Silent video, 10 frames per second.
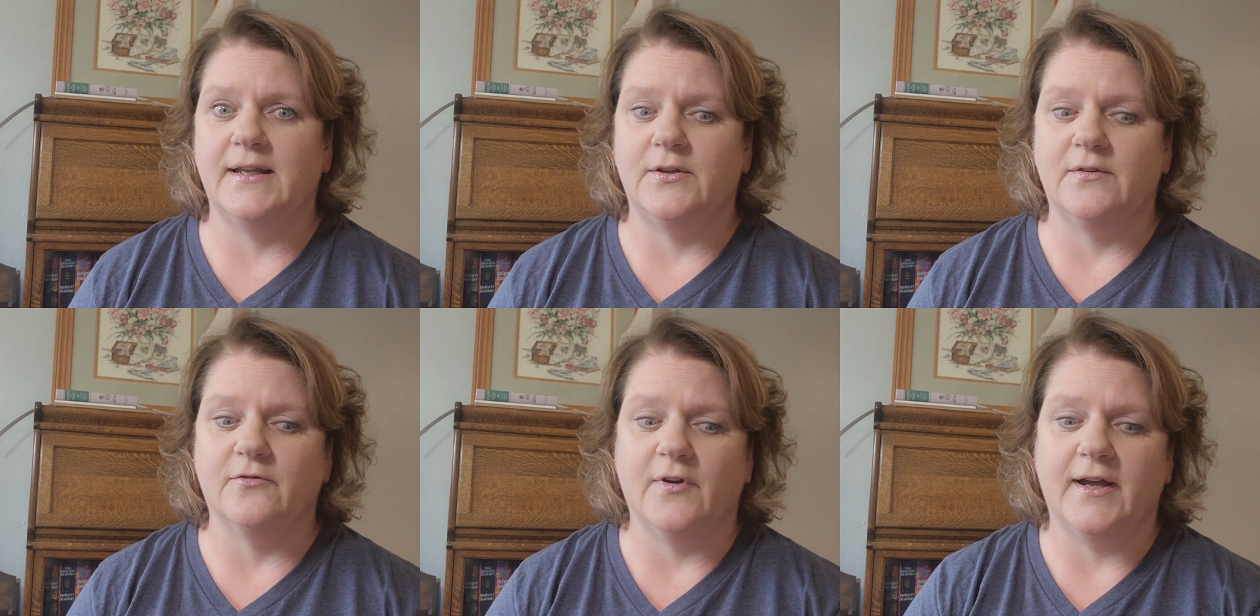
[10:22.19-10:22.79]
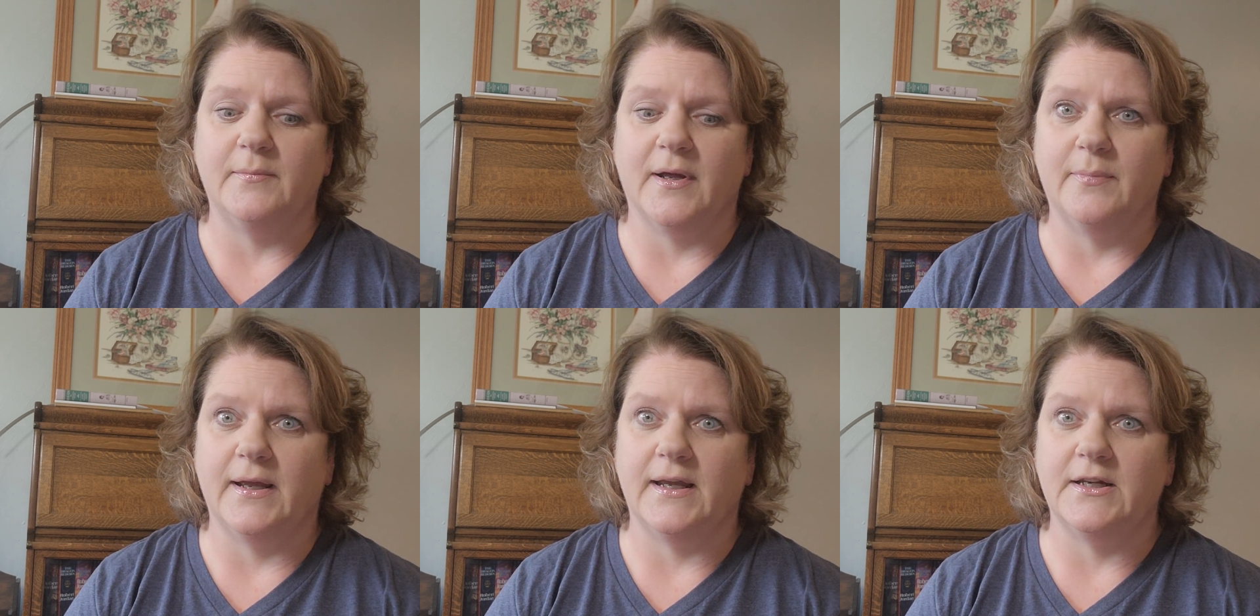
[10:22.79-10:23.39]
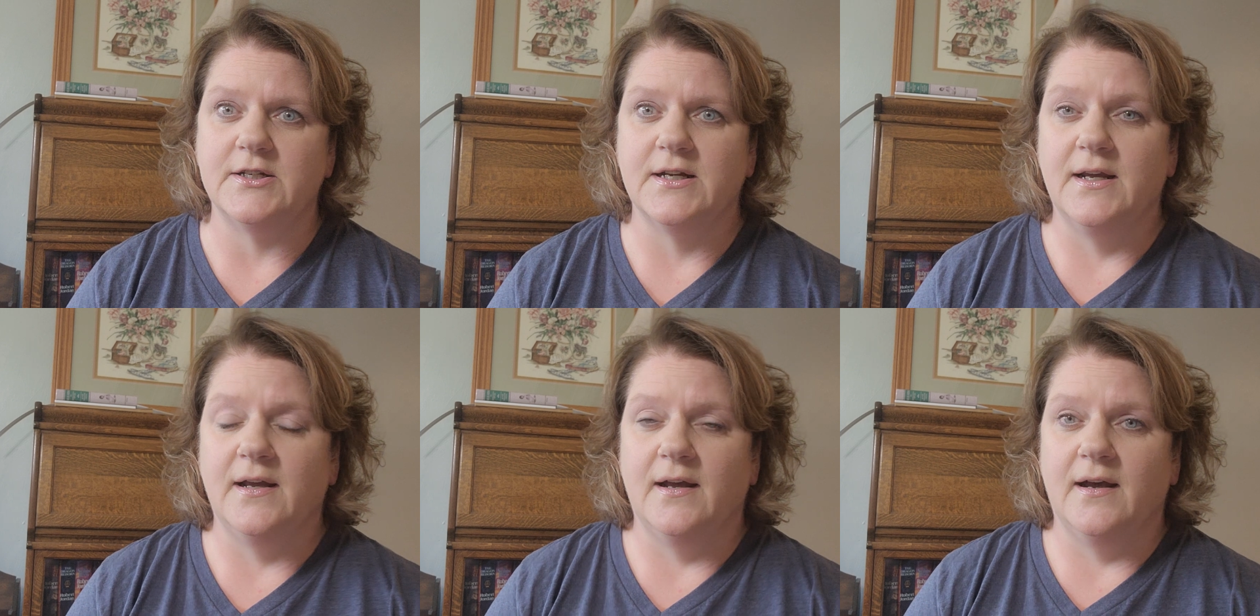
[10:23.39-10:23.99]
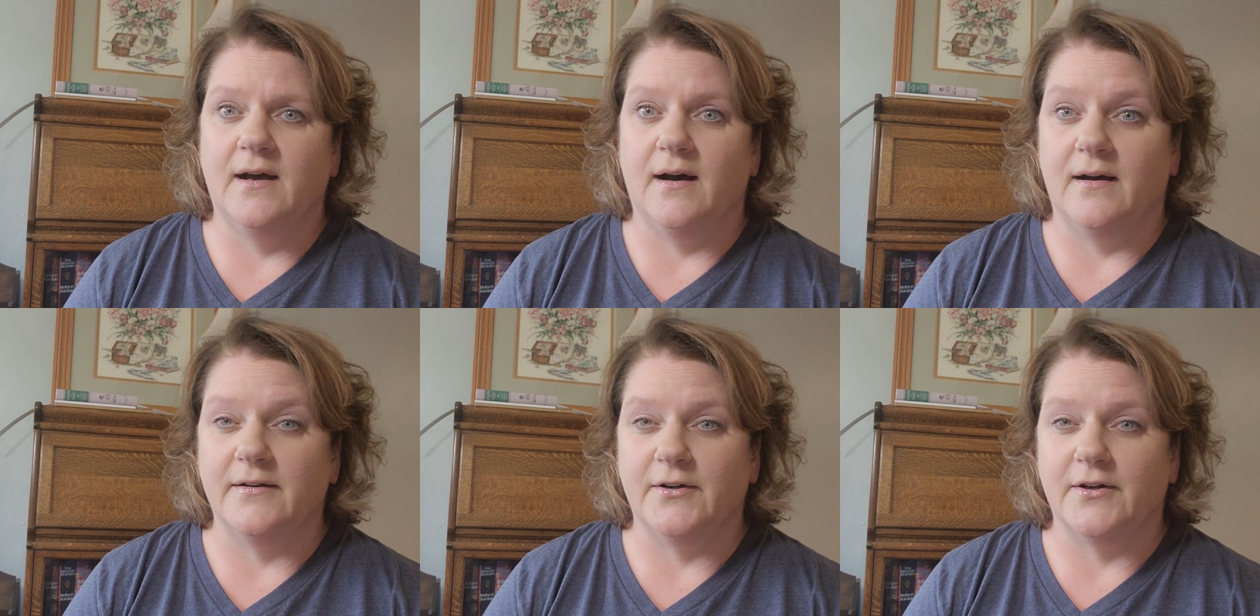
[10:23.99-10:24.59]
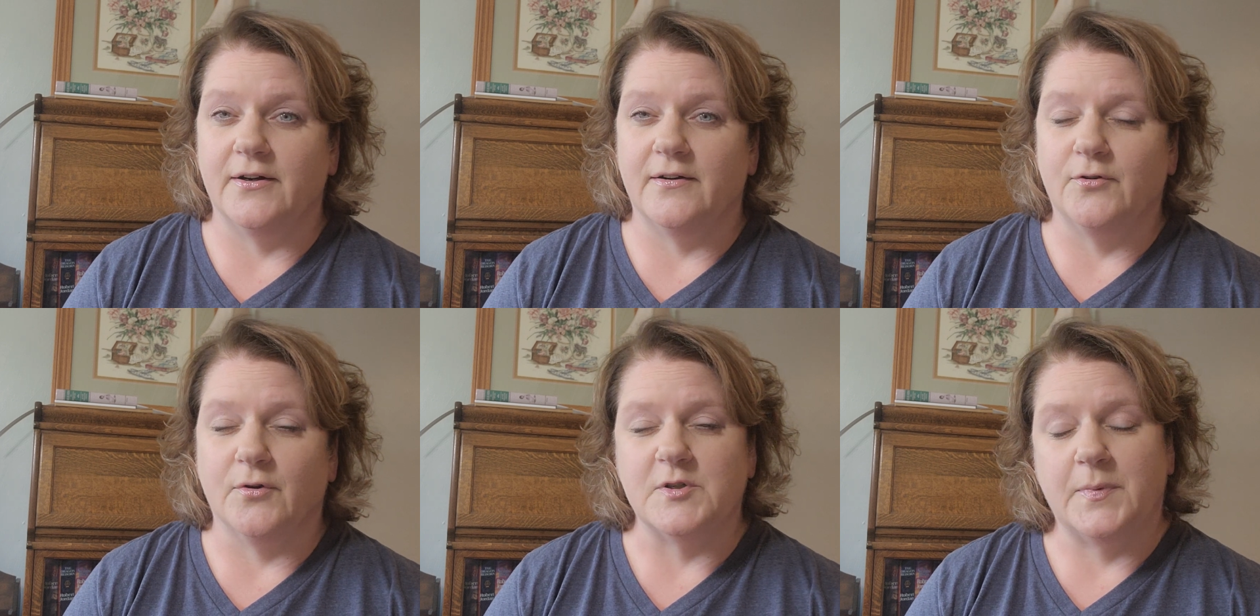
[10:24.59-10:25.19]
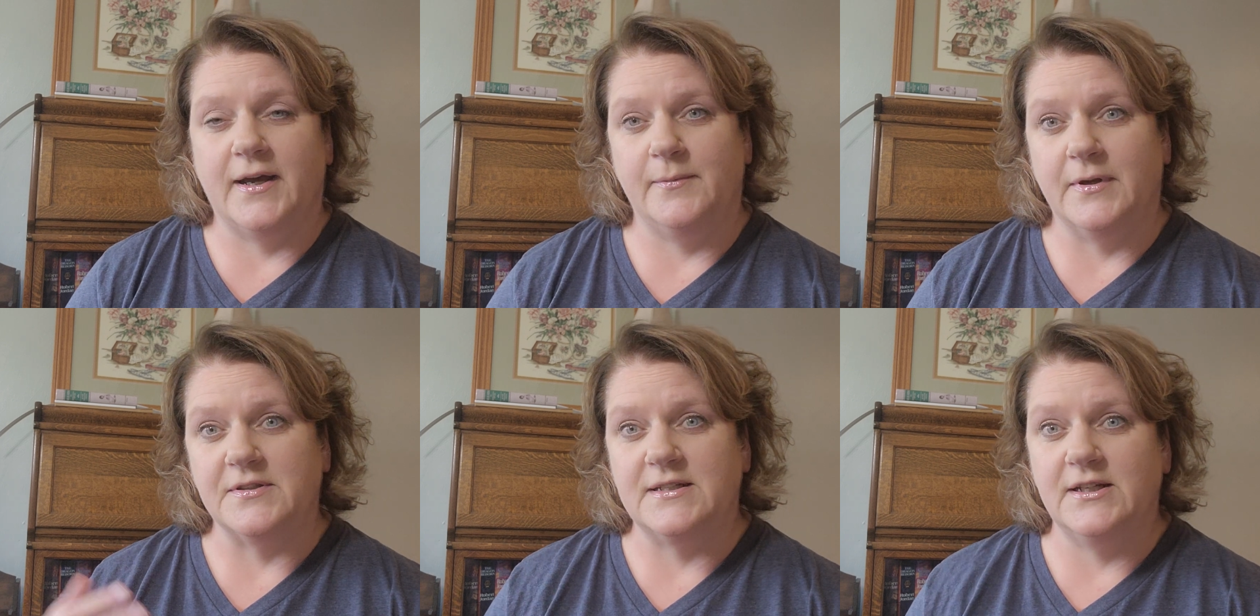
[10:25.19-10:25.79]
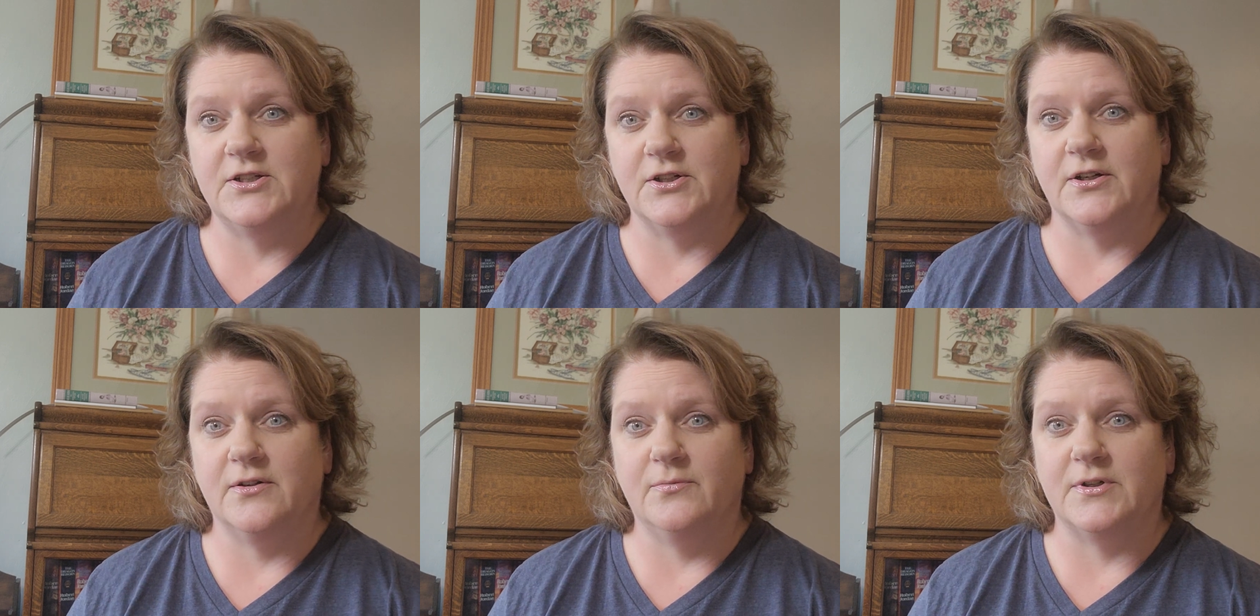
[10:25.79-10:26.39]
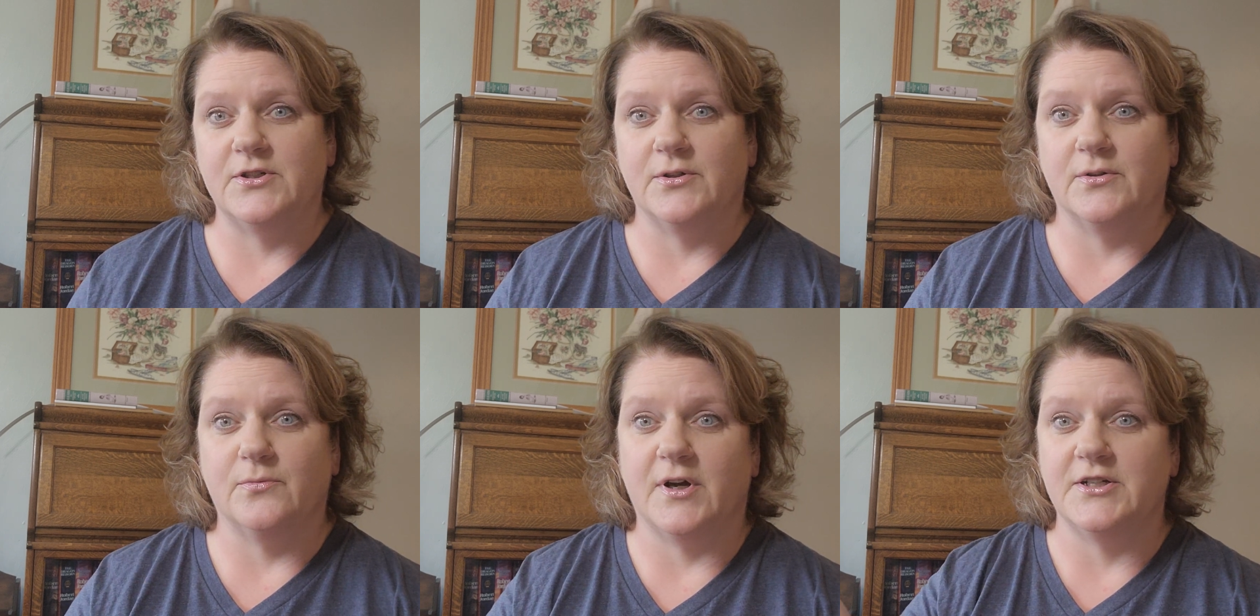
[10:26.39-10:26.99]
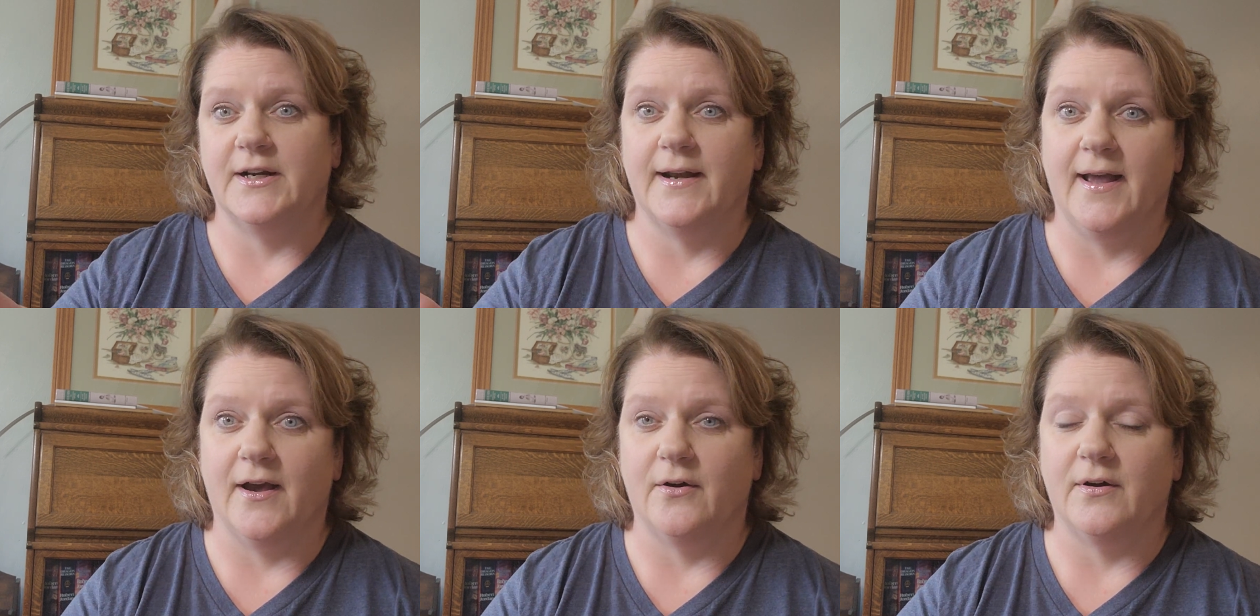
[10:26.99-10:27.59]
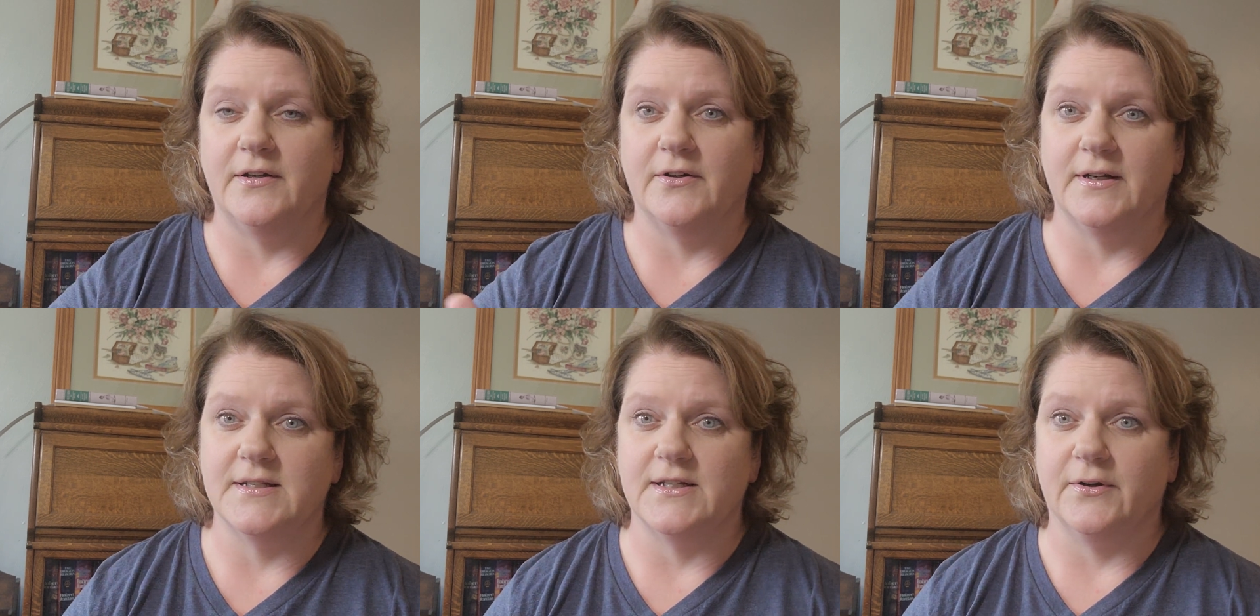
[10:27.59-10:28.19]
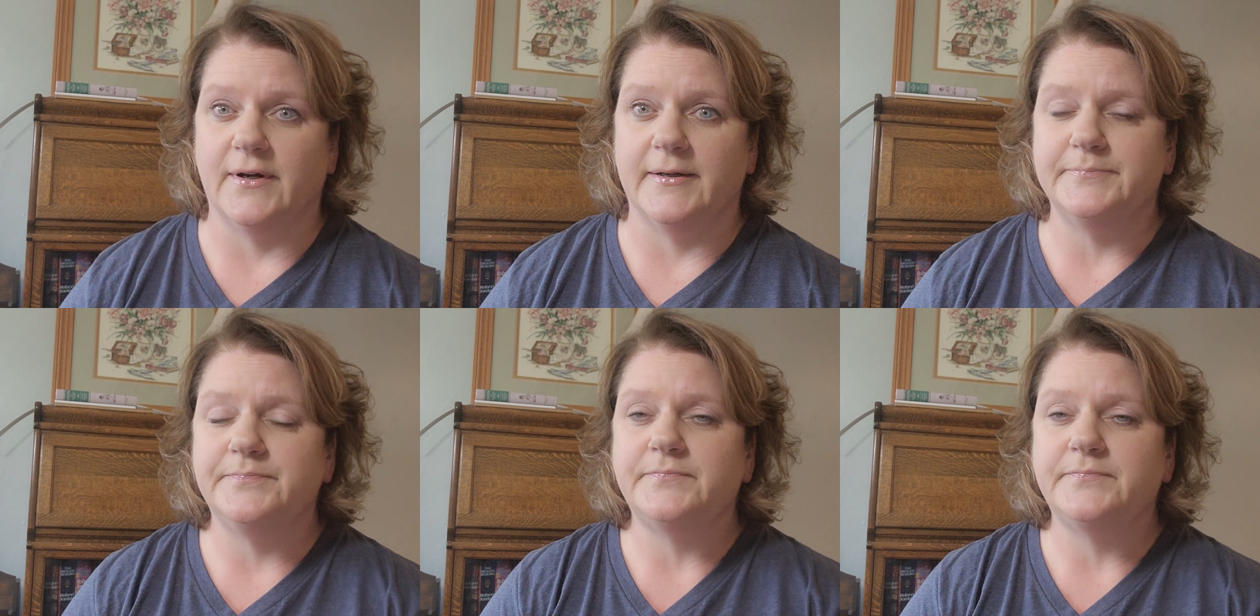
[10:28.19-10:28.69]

You can find my page under, of course, Potty Mouth Stitcher, which you're watching now, under Instagram.